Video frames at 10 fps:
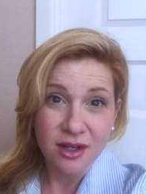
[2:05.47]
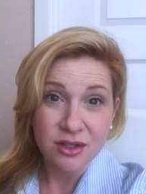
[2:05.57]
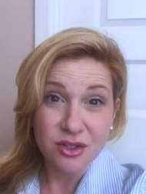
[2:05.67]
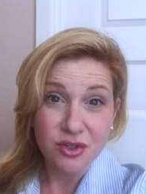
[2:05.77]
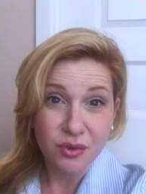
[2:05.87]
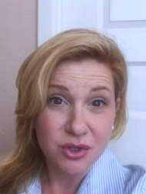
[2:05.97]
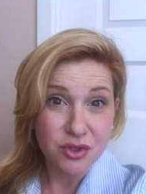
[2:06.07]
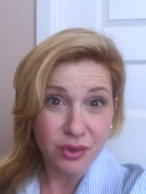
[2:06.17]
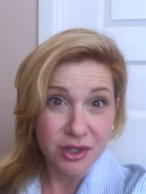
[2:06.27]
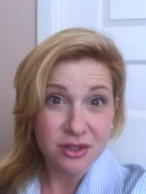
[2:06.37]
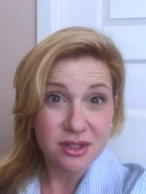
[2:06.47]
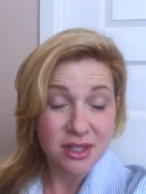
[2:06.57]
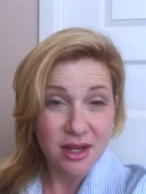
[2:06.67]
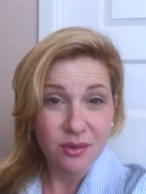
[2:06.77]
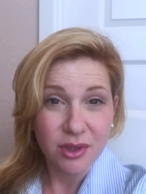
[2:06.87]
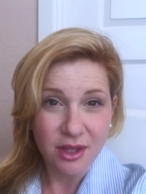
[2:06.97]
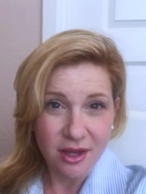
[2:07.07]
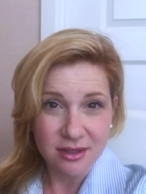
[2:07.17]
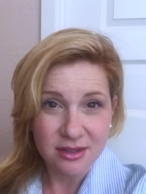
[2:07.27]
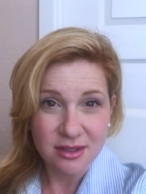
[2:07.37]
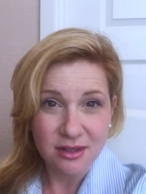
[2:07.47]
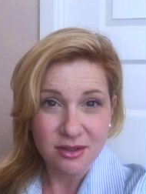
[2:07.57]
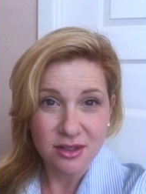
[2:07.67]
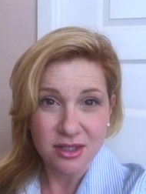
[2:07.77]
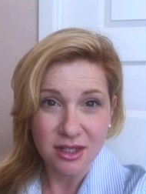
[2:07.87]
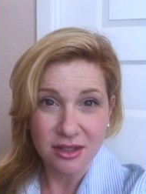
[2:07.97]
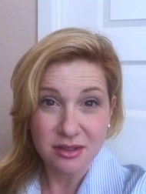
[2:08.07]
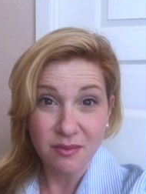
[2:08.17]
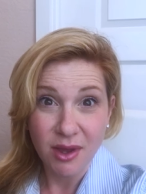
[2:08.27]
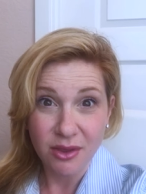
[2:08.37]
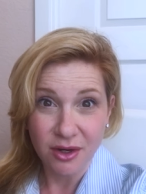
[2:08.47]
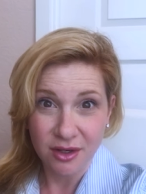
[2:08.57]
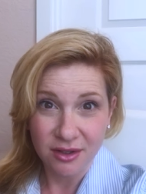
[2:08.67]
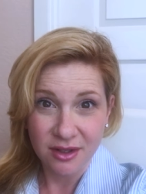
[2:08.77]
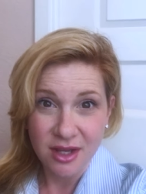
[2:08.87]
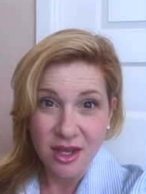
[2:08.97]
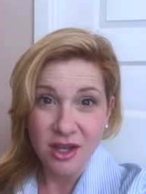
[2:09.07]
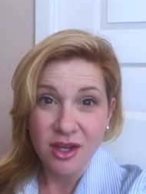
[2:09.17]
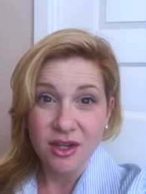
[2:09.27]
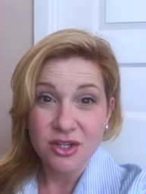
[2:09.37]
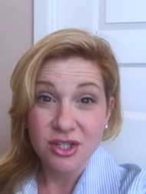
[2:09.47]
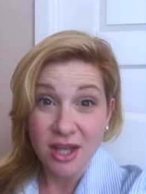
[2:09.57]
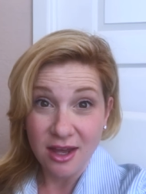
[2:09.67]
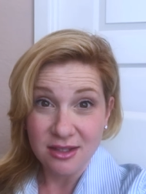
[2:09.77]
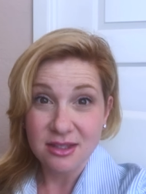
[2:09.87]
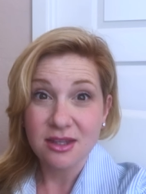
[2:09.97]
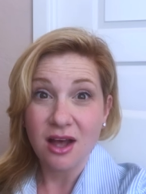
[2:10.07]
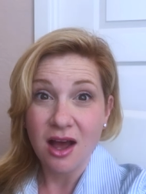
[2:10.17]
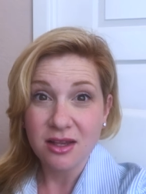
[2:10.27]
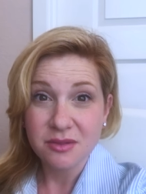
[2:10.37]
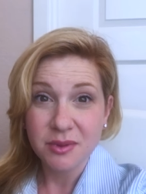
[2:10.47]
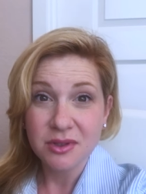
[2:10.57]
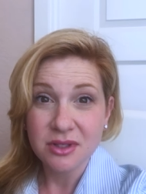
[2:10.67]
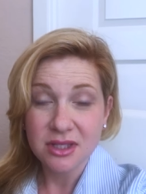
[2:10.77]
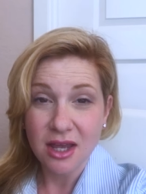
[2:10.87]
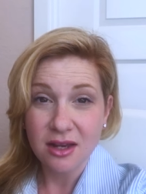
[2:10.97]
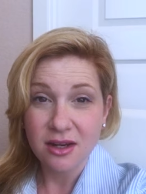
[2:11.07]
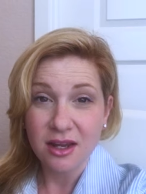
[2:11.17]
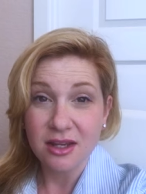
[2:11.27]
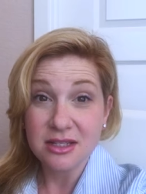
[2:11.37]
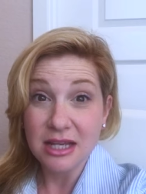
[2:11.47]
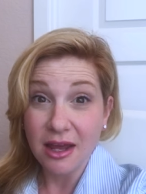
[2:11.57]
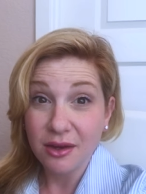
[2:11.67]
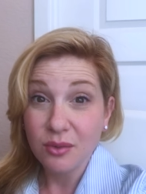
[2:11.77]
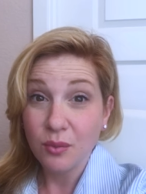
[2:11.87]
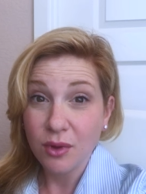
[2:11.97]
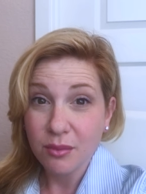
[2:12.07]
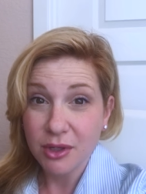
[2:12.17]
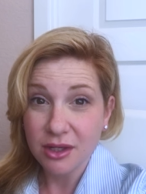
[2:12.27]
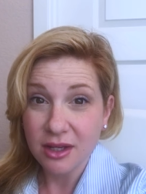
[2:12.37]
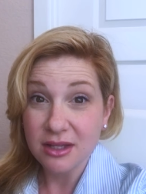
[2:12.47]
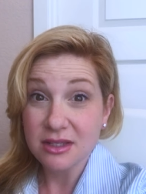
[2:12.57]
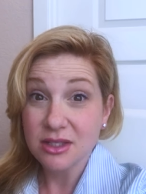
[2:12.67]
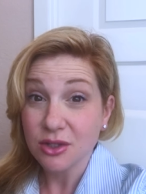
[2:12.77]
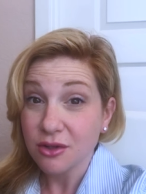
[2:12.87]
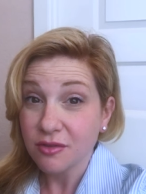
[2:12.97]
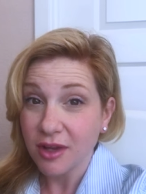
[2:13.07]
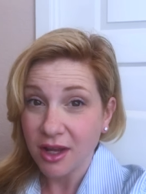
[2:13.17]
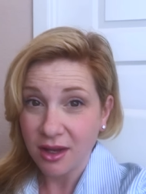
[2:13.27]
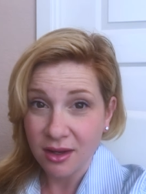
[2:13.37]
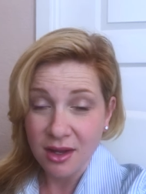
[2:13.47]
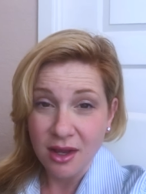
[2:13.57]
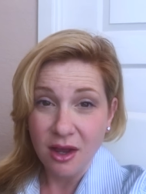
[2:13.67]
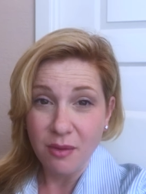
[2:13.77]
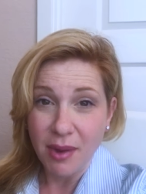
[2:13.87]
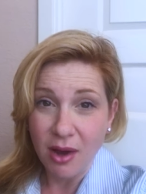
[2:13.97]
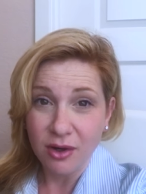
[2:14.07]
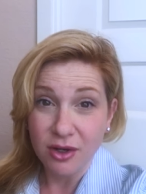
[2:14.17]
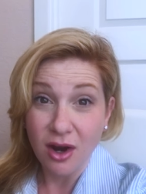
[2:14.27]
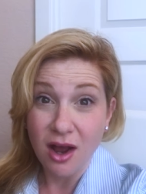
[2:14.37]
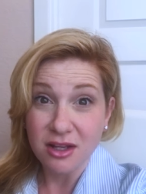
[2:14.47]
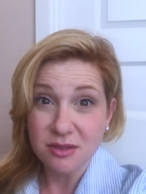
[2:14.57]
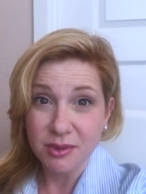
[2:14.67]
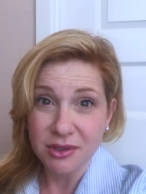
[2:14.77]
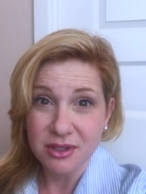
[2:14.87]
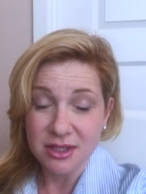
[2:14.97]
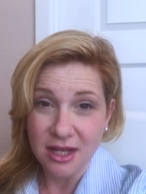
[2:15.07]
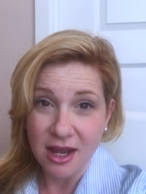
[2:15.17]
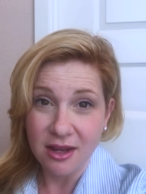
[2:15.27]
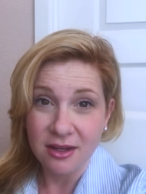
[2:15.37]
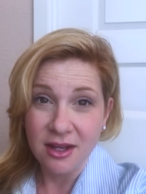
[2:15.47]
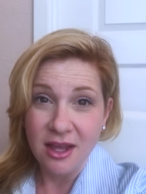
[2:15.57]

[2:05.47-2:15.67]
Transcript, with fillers: "Did you enjoy your stay with us?" to Tig's mother. Yes, the hospital sent a dead woman a survey about her hospital stay.